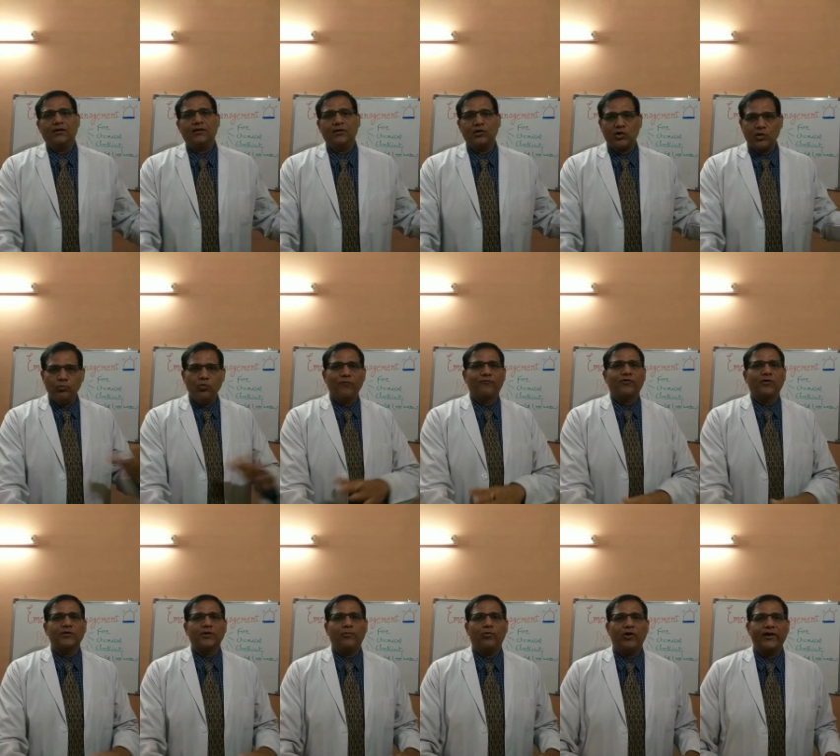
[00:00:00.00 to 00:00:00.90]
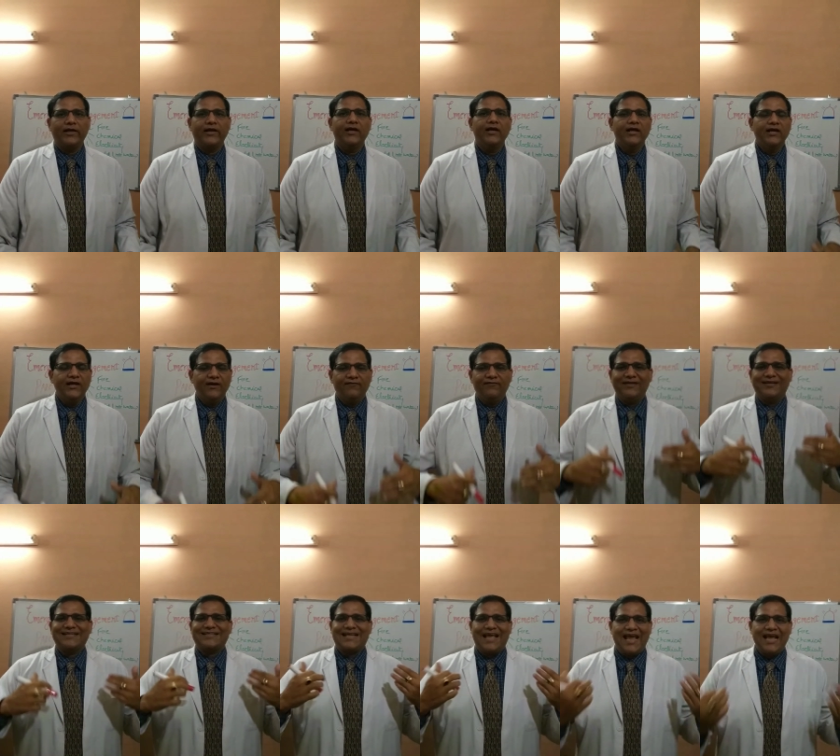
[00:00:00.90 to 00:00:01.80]
removed from the body. If it
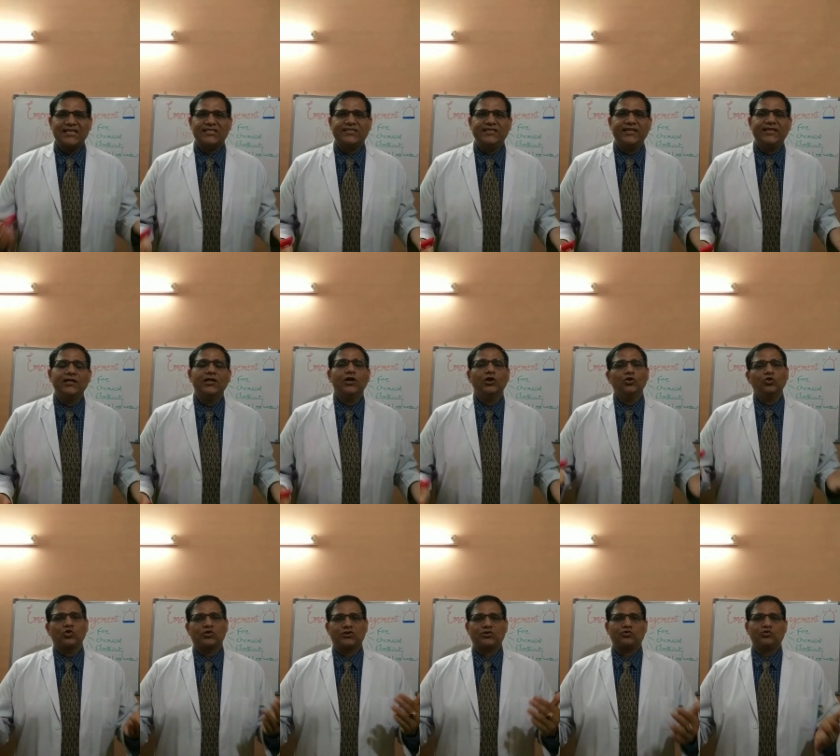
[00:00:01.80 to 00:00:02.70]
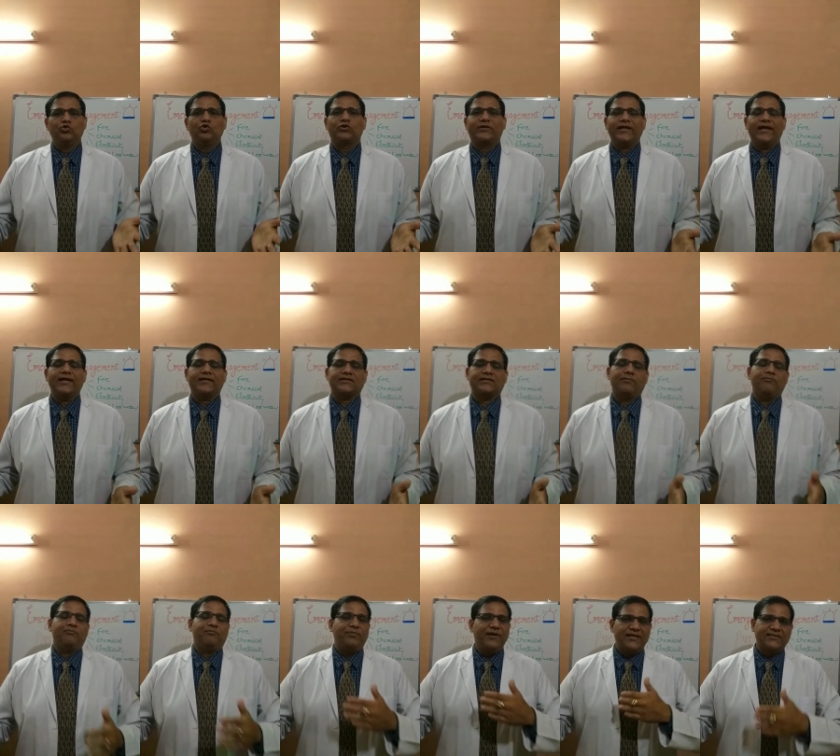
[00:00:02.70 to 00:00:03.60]
is acid, you take
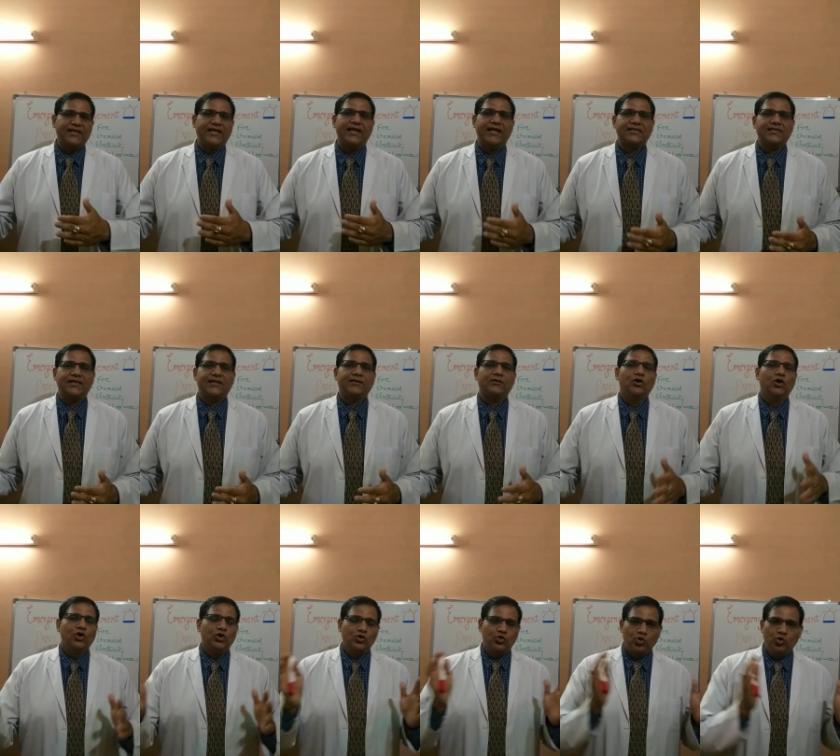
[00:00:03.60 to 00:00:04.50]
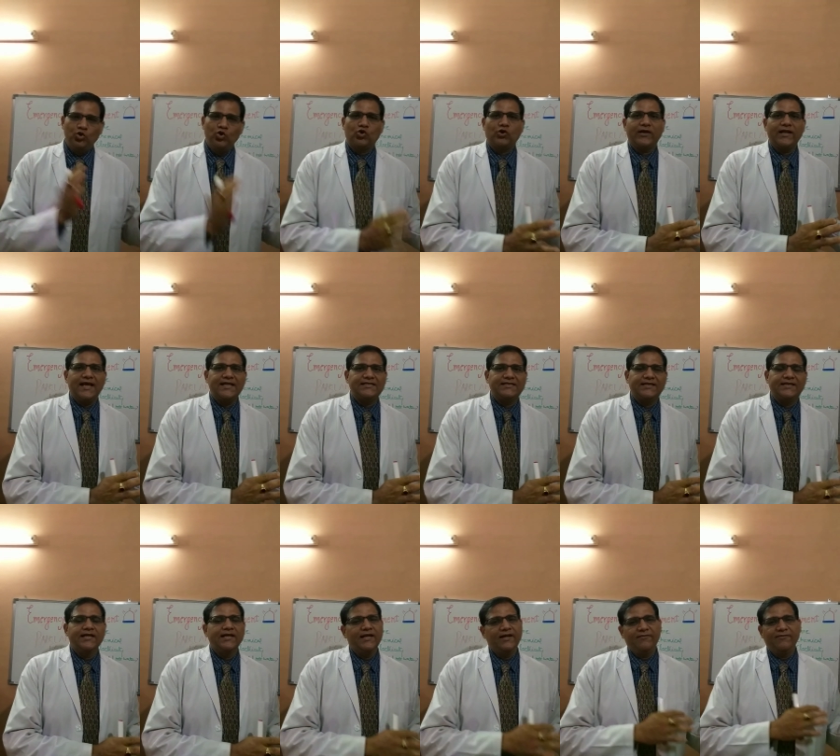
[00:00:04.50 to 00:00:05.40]
some basic agent to neutralize
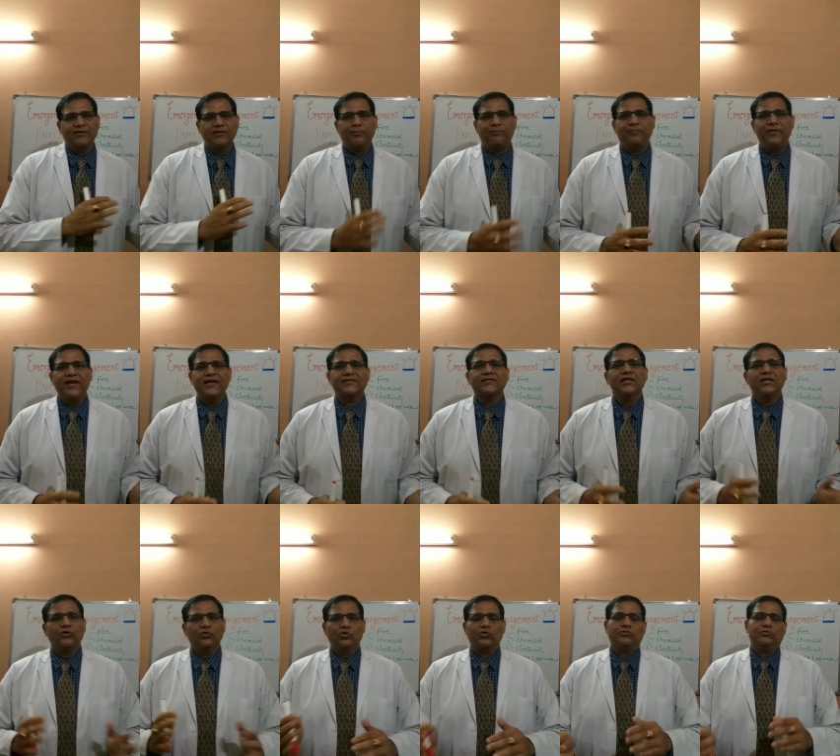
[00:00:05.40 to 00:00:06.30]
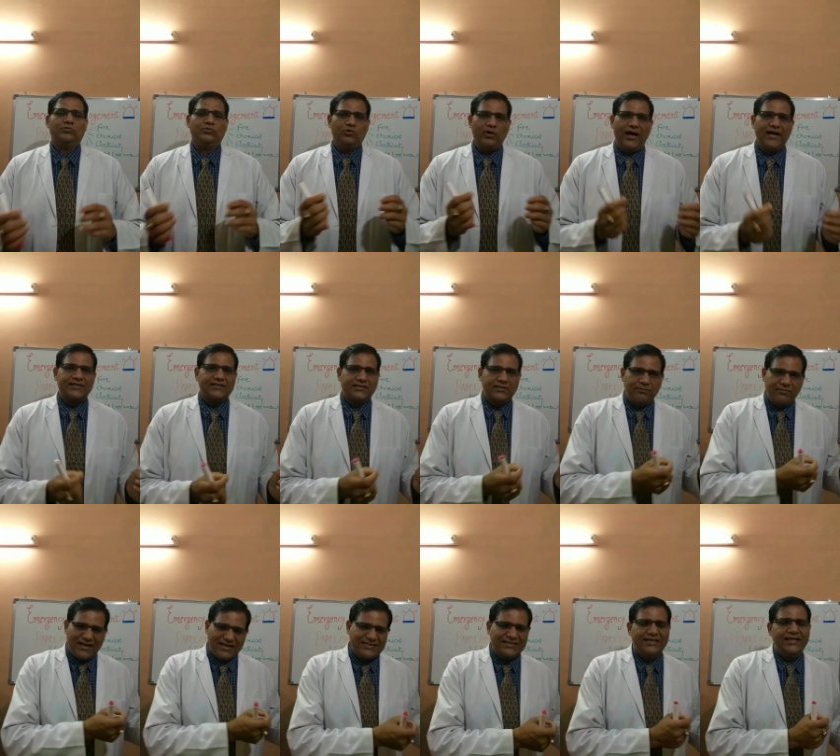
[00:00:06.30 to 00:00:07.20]
it. If it is a base, you add some
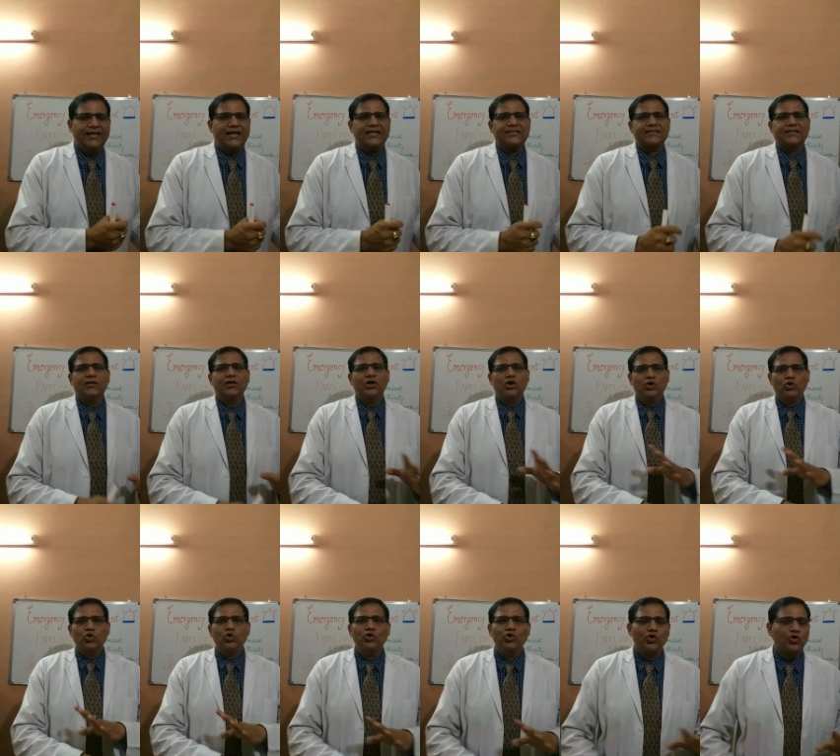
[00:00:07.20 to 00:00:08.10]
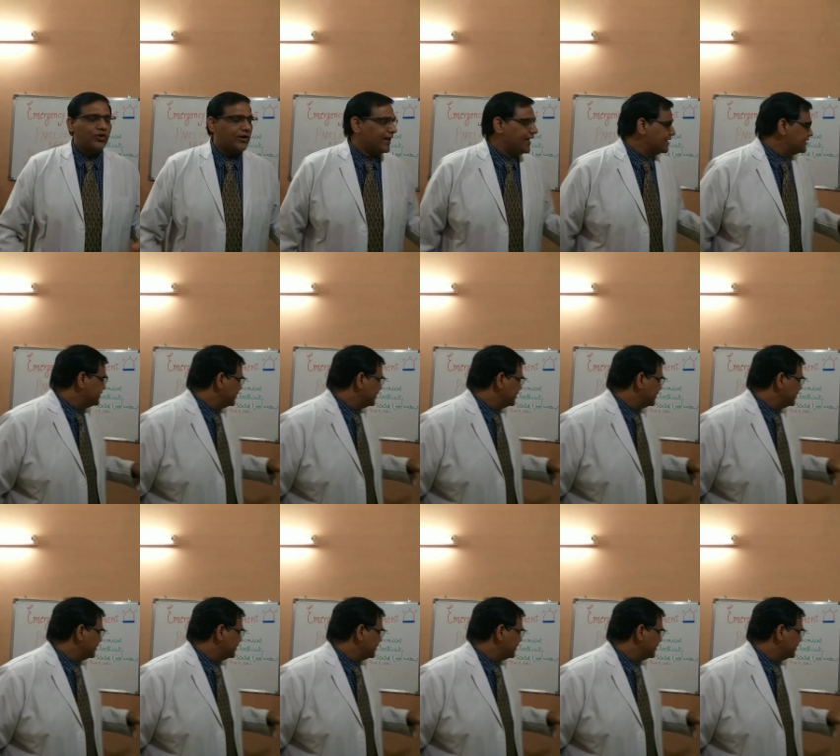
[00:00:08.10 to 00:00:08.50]
acidic agent to neutralize